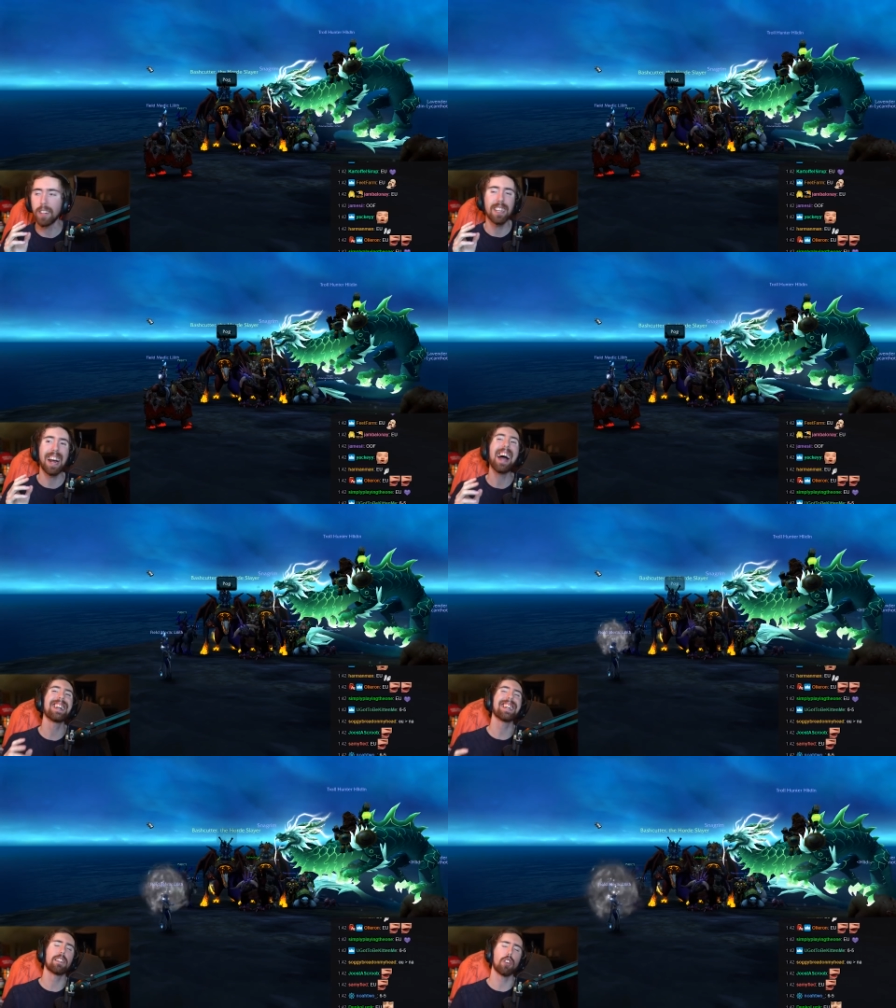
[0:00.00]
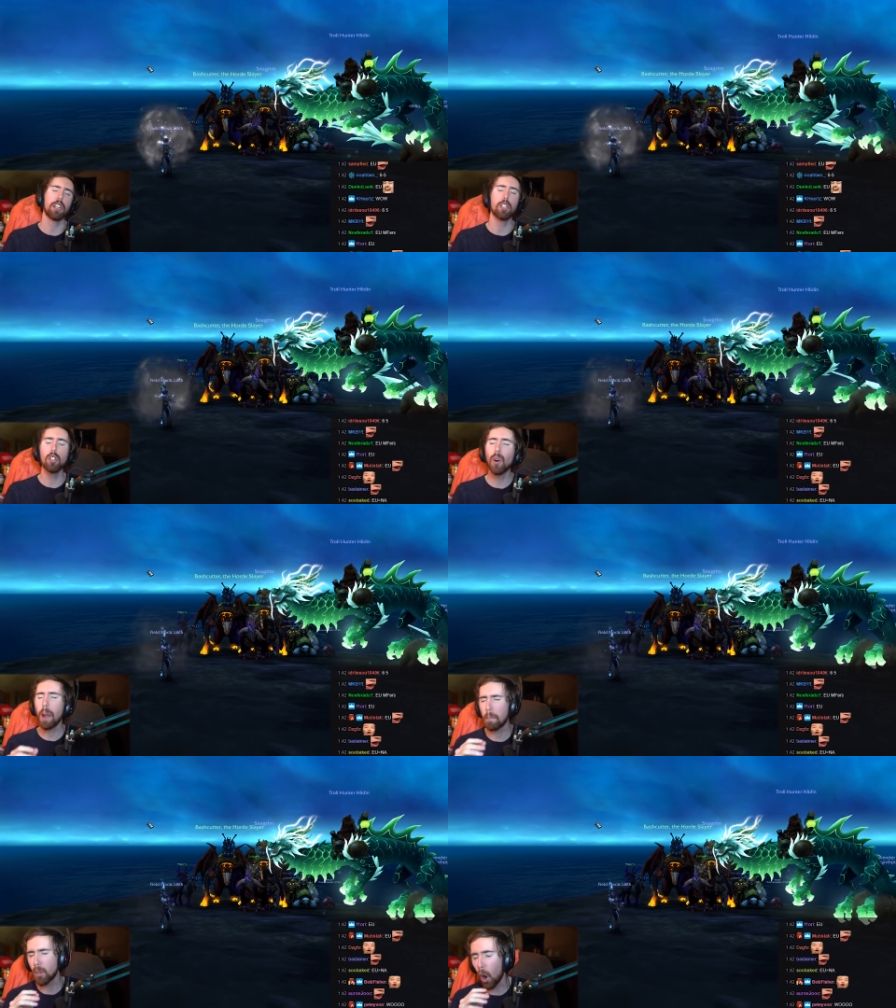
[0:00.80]
And then Hayden gets on
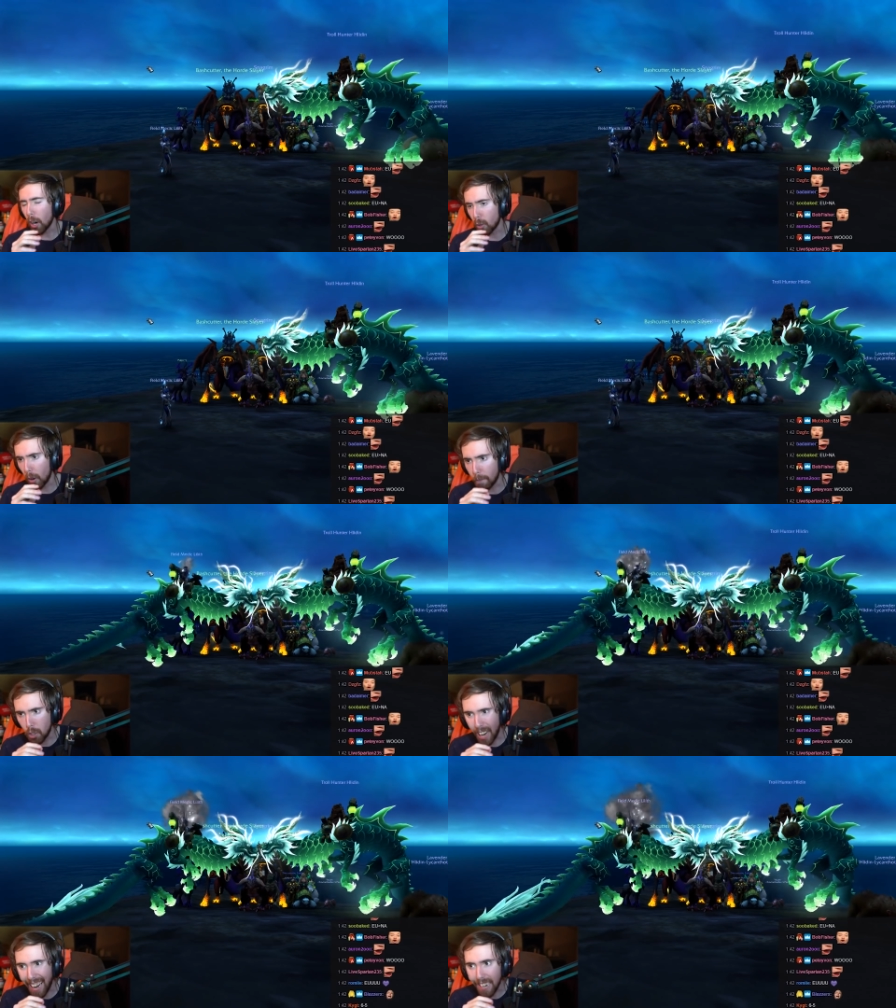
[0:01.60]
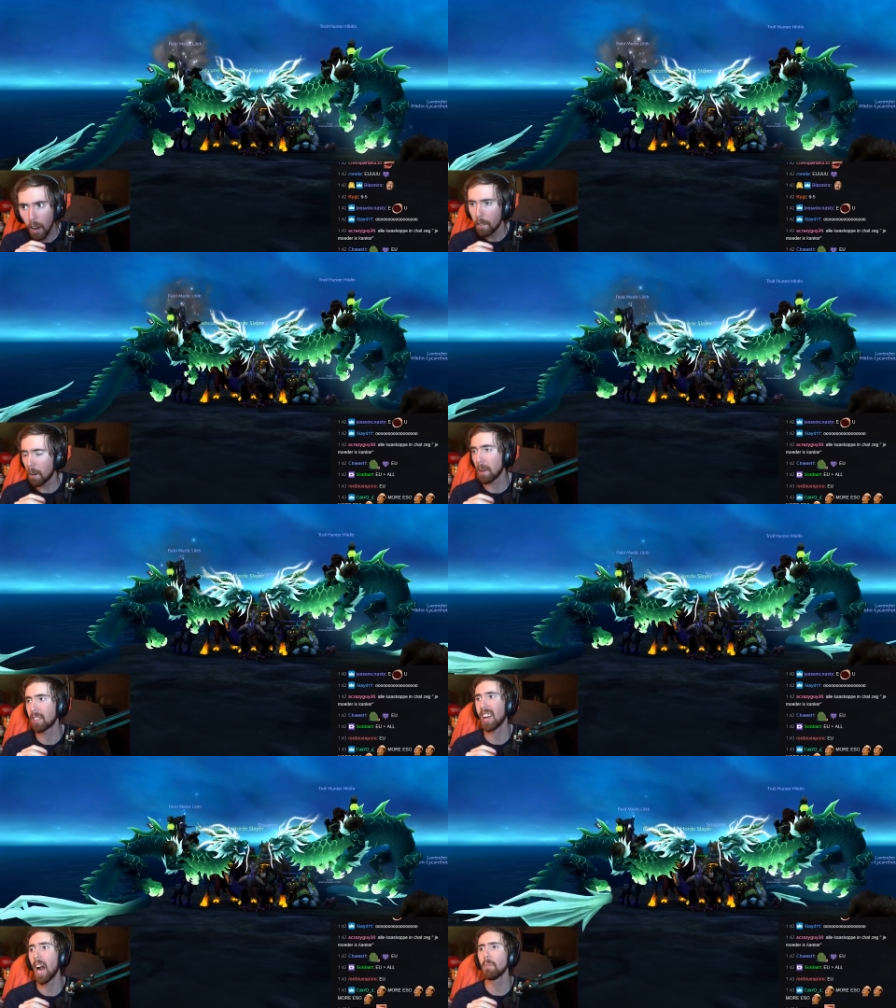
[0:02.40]
U-Wave, Daughter of Jade from the
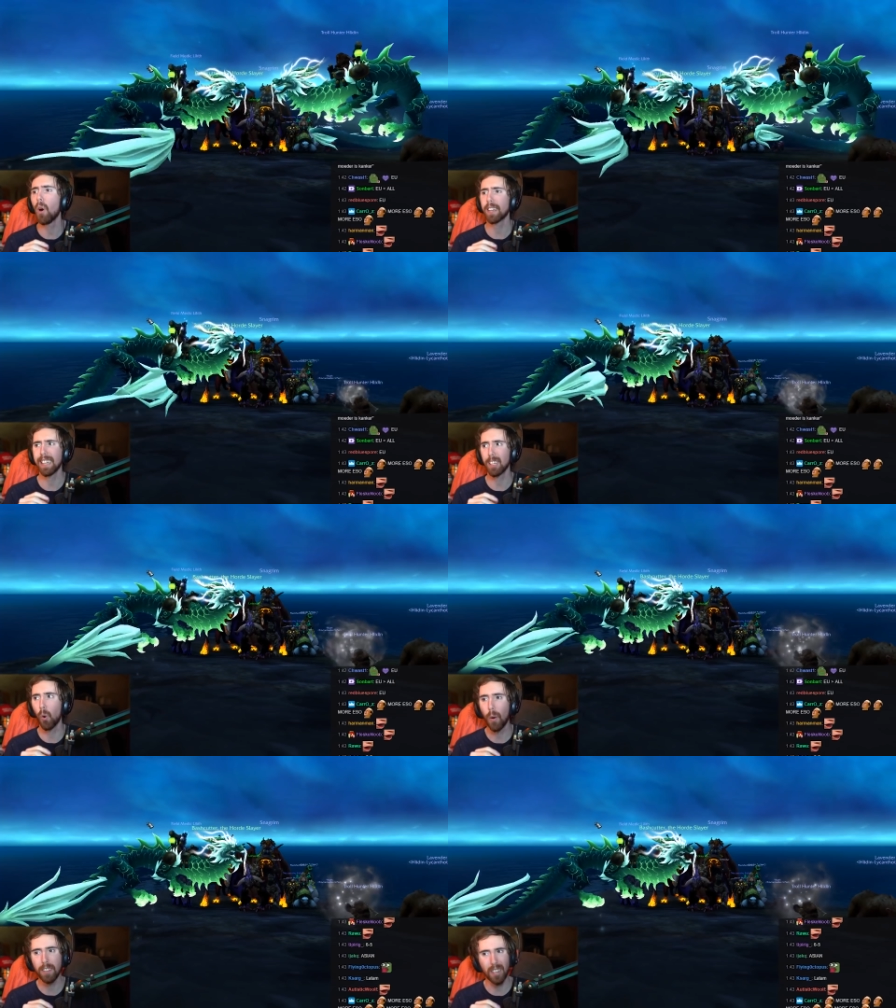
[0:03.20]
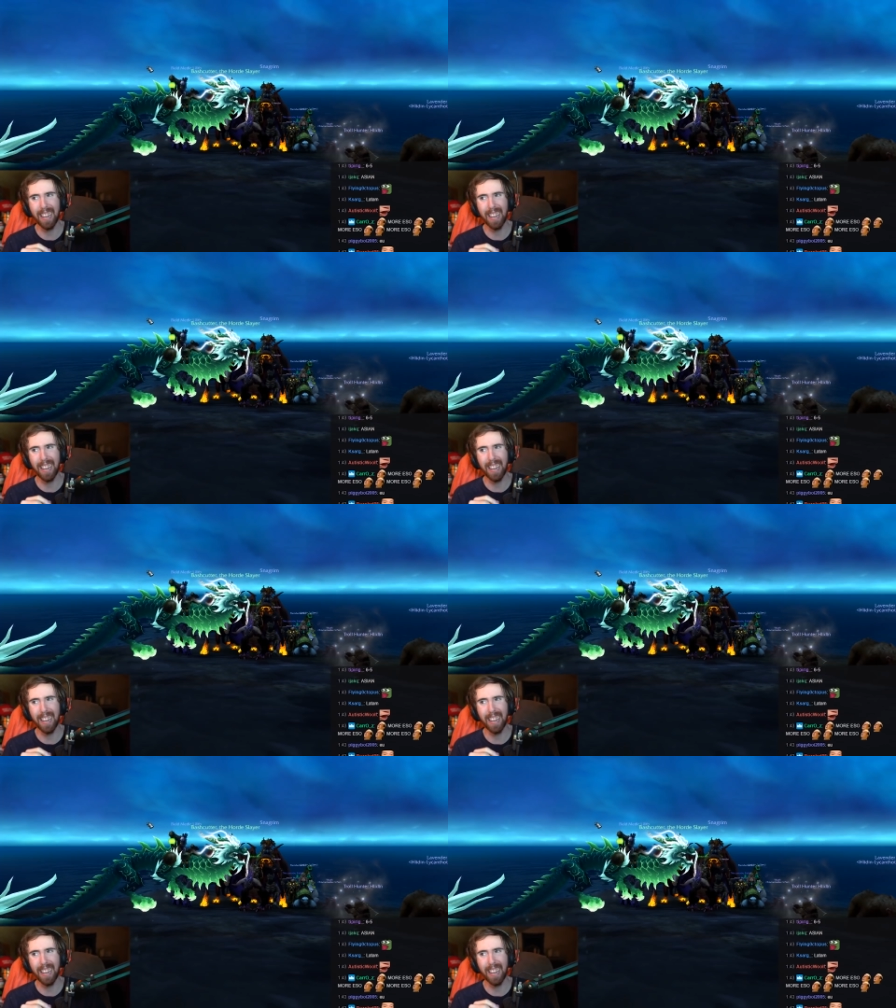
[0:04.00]
Time Walking Coins.